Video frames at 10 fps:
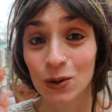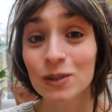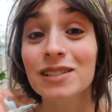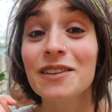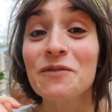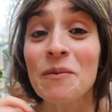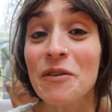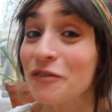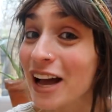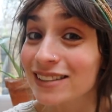also from the
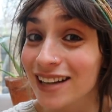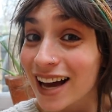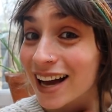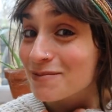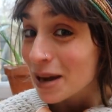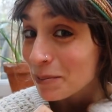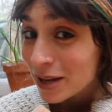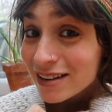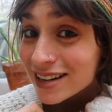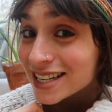fact that my
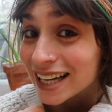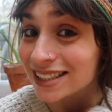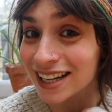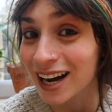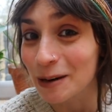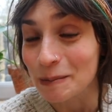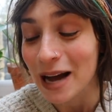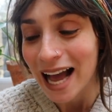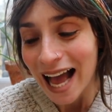period hadn't come.